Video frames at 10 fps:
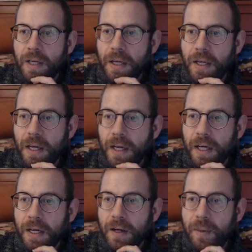
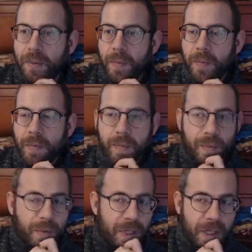
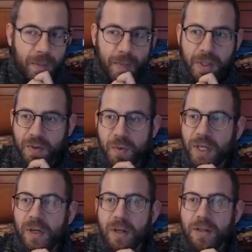a string
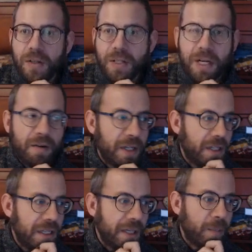constant here in
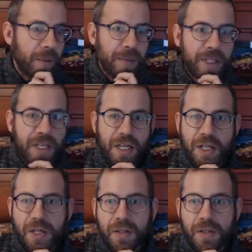the implementation.